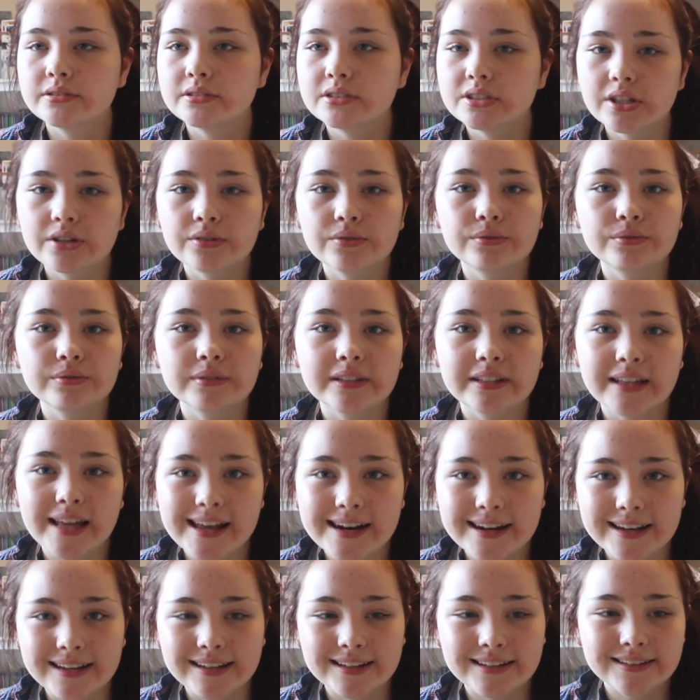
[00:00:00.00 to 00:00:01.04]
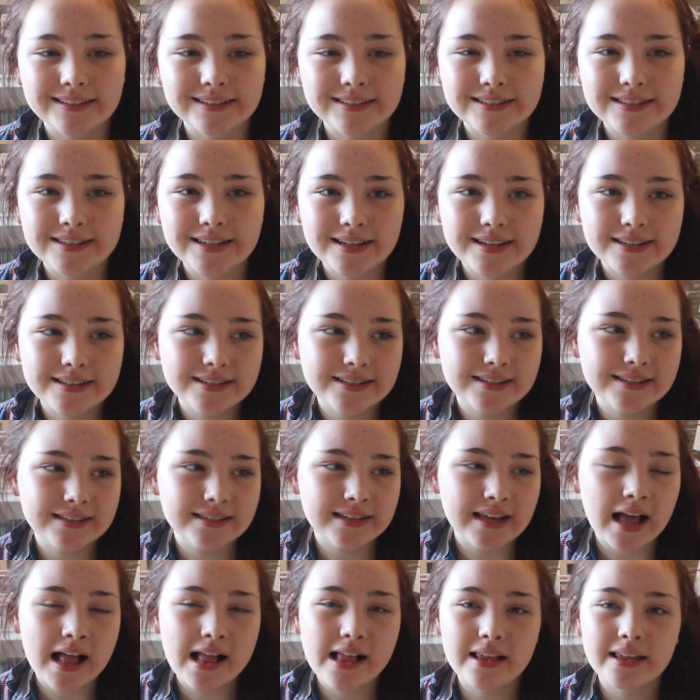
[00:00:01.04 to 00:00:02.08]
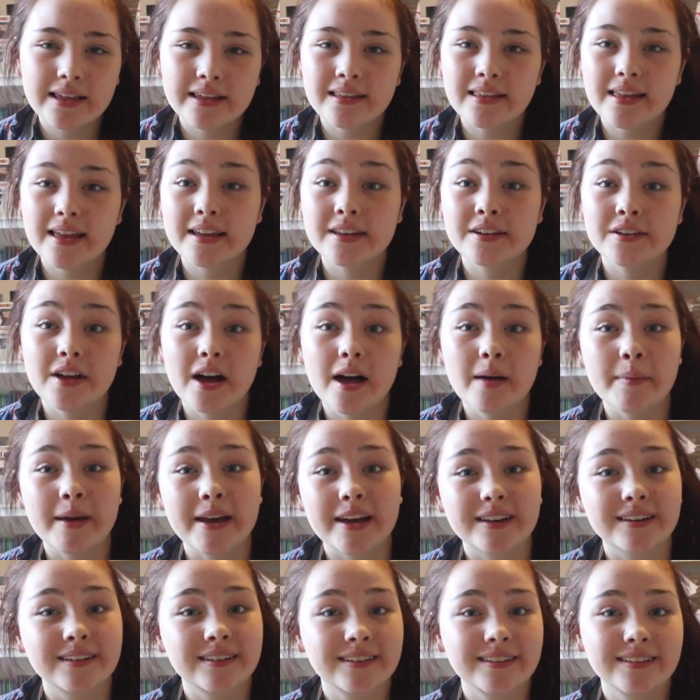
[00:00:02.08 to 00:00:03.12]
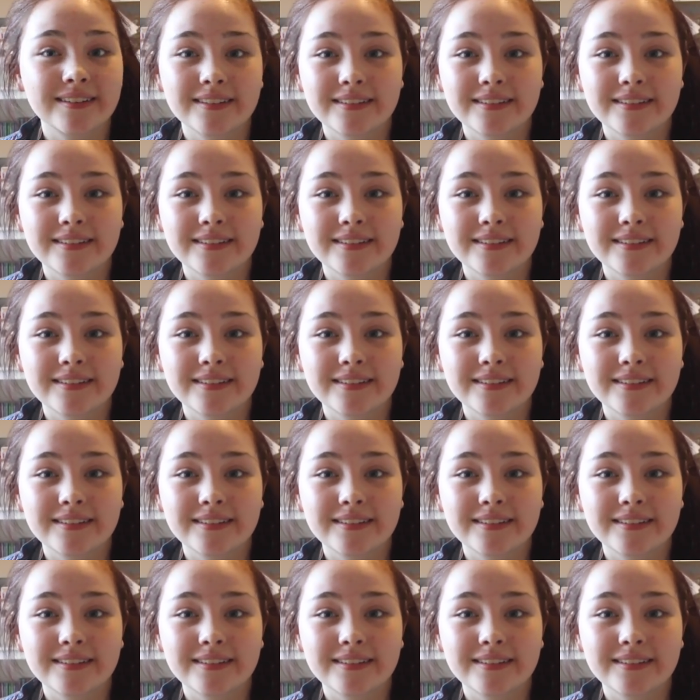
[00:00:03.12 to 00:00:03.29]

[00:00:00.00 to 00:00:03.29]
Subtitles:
Don't let it. Just tell it like, nah man.